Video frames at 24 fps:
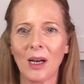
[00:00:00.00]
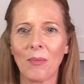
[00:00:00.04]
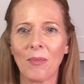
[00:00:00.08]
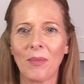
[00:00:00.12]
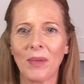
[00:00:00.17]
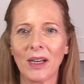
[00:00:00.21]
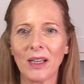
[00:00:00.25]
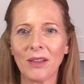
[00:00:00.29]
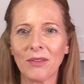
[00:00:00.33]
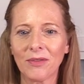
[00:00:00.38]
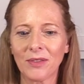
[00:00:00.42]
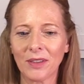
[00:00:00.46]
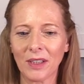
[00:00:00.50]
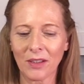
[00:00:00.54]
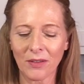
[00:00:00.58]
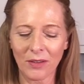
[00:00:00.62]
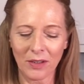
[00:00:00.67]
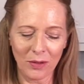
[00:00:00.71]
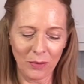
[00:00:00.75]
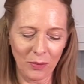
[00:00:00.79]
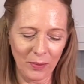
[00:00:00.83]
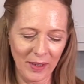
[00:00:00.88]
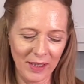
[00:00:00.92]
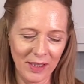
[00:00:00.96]
My
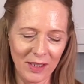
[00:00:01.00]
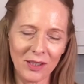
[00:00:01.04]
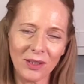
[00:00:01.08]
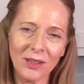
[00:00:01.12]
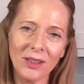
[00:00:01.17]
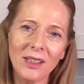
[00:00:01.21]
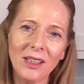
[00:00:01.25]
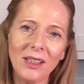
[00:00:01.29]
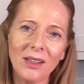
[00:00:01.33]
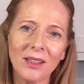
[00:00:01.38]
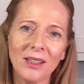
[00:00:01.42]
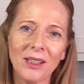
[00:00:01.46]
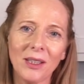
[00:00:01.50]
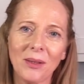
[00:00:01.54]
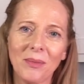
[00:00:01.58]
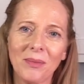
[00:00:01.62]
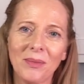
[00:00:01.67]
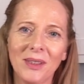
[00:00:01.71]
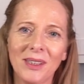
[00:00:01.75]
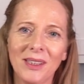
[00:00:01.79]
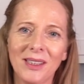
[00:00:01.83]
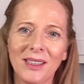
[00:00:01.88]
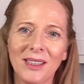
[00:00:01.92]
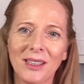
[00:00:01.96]
favorite way to eat
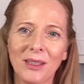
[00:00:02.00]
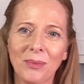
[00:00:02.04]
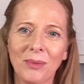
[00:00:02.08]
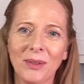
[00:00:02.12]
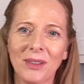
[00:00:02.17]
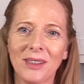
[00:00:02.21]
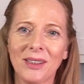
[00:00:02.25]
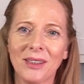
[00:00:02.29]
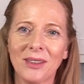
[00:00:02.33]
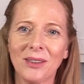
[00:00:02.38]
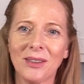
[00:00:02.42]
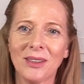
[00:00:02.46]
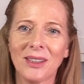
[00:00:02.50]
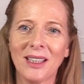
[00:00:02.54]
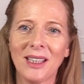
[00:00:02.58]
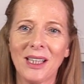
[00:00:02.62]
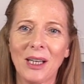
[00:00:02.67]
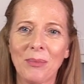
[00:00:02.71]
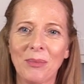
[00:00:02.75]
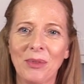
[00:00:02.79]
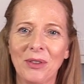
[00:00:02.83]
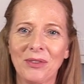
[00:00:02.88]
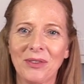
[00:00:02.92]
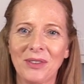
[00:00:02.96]
them is with a good
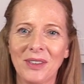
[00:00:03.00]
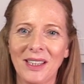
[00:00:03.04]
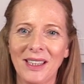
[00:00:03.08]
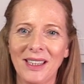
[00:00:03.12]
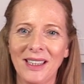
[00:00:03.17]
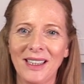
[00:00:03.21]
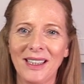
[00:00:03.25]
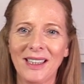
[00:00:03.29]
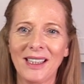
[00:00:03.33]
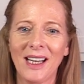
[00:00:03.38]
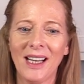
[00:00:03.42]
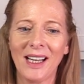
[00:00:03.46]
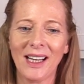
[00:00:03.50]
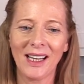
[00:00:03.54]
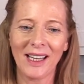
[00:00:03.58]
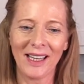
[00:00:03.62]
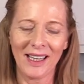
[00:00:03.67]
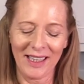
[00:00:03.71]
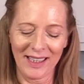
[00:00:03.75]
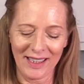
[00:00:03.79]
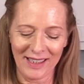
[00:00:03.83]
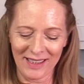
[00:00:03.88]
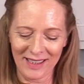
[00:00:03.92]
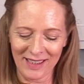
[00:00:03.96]
cup of tea,
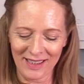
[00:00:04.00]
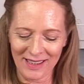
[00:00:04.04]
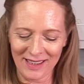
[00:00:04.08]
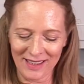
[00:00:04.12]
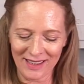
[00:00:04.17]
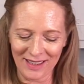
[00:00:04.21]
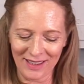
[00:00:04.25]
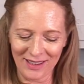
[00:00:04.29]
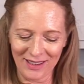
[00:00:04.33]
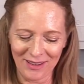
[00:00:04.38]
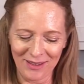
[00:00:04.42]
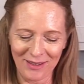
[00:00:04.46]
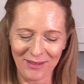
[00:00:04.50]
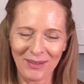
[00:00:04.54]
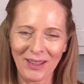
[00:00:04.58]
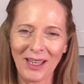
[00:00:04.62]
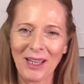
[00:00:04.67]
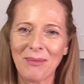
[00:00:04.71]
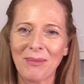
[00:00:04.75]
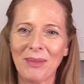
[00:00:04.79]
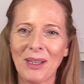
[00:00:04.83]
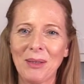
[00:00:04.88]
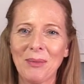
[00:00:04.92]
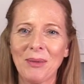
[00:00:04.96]
and
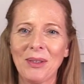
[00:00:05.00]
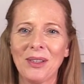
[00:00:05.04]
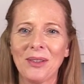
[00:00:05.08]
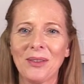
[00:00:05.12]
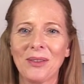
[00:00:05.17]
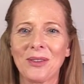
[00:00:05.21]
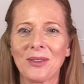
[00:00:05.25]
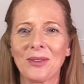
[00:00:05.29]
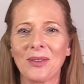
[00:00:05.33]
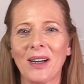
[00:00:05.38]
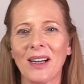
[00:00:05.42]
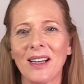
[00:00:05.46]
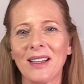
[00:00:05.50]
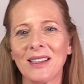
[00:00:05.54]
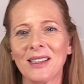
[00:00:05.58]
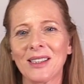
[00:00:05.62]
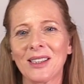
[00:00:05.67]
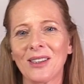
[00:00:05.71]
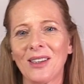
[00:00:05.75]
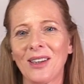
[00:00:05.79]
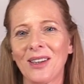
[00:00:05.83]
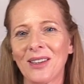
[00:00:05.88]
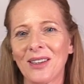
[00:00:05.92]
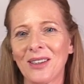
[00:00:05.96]
yeah, maybe you try
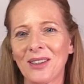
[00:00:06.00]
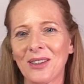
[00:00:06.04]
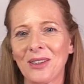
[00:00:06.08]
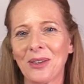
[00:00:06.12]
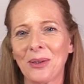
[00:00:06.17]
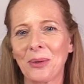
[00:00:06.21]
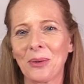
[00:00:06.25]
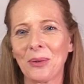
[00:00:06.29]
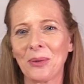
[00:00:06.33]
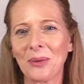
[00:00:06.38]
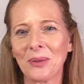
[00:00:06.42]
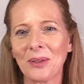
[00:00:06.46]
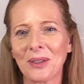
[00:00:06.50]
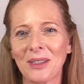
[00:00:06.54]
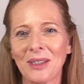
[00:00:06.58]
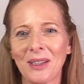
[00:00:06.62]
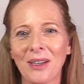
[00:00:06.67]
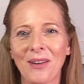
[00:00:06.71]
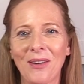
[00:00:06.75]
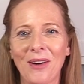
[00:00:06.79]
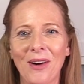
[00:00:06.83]
this on a cold